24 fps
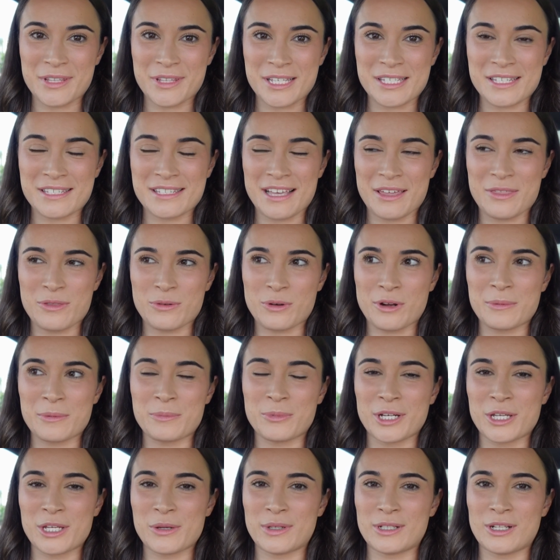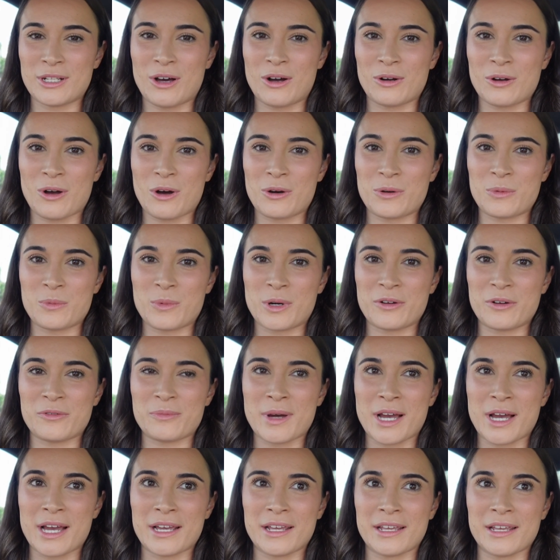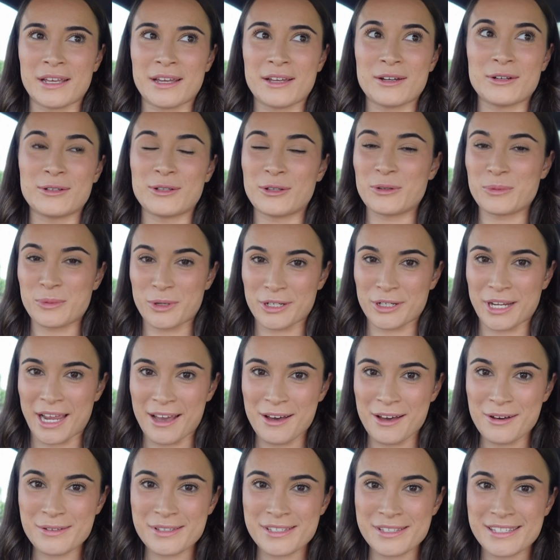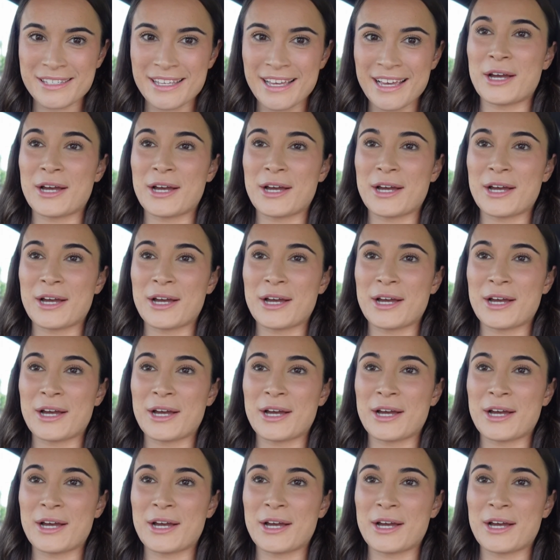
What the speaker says: this because I thought I'd bring you along on one of my glute workouts.